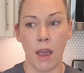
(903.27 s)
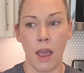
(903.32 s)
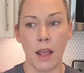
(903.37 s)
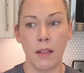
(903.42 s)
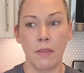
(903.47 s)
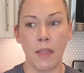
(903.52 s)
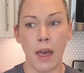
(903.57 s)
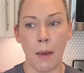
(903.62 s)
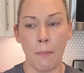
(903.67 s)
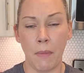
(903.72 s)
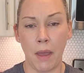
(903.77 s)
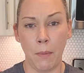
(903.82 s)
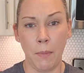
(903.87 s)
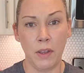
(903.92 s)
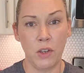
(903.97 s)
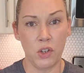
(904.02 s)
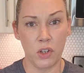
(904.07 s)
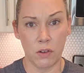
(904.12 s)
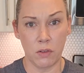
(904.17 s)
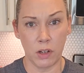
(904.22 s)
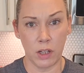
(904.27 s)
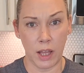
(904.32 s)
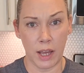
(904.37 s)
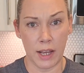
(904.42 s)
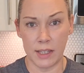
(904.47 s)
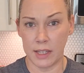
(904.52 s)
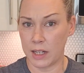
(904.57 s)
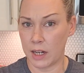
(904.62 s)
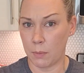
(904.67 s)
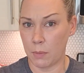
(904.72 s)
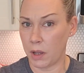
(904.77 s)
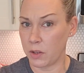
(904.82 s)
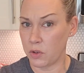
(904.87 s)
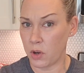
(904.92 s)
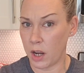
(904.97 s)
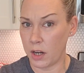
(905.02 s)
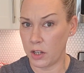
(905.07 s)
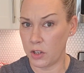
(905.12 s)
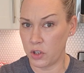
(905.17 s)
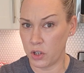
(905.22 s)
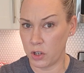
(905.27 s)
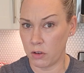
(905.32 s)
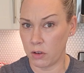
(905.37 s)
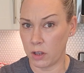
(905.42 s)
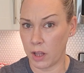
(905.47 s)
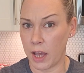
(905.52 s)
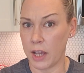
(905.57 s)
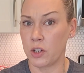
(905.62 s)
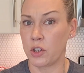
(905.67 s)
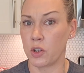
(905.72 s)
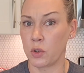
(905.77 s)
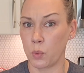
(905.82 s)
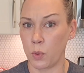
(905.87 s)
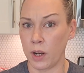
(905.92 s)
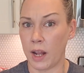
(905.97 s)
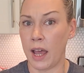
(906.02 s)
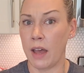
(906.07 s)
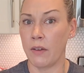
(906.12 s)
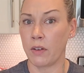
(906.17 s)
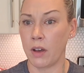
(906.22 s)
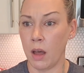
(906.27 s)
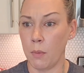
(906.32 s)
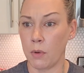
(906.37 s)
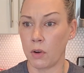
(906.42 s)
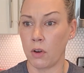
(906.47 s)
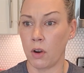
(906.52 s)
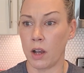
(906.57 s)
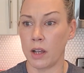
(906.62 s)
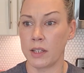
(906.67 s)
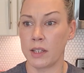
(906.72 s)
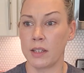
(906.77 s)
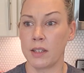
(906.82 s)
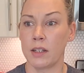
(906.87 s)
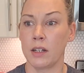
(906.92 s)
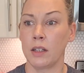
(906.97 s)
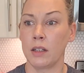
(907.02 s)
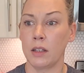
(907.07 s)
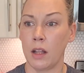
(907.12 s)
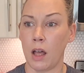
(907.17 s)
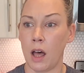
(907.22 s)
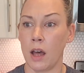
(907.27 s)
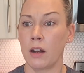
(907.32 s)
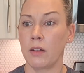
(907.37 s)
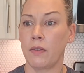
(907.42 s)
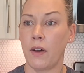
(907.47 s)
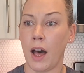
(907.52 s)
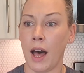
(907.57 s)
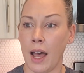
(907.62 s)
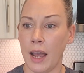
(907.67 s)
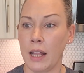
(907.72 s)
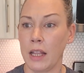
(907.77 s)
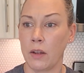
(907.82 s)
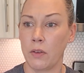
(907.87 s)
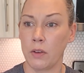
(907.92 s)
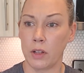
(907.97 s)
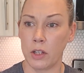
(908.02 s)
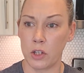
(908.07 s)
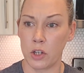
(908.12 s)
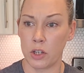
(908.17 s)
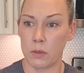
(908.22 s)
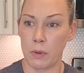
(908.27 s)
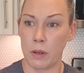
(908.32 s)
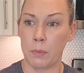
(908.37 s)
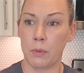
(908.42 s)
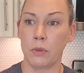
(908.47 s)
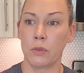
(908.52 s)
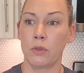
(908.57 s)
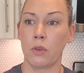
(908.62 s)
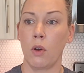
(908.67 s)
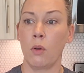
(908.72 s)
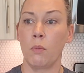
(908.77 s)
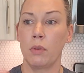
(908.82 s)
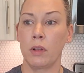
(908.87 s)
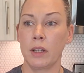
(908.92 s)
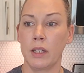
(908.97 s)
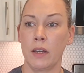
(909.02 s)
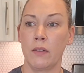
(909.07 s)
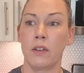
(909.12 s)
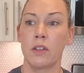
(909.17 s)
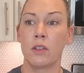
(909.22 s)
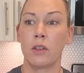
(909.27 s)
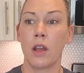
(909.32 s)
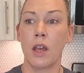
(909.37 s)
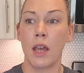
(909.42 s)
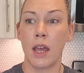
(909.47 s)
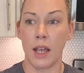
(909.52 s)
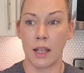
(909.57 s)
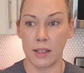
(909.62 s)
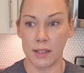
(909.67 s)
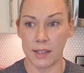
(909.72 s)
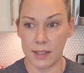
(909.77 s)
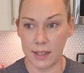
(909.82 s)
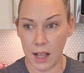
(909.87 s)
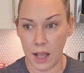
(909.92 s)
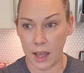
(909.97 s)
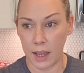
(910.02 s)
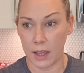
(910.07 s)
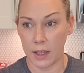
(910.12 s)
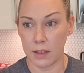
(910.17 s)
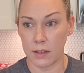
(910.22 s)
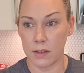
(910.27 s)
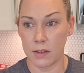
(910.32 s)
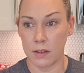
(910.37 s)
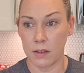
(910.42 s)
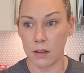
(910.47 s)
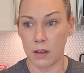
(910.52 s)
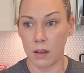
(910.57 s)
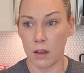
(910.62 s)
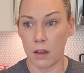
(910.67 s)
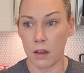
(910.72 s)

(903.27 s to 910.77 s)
And that may be generalizing, and I'm not trying to generalize, just what I have come across is that a lot of highly religious people don't believe in, in science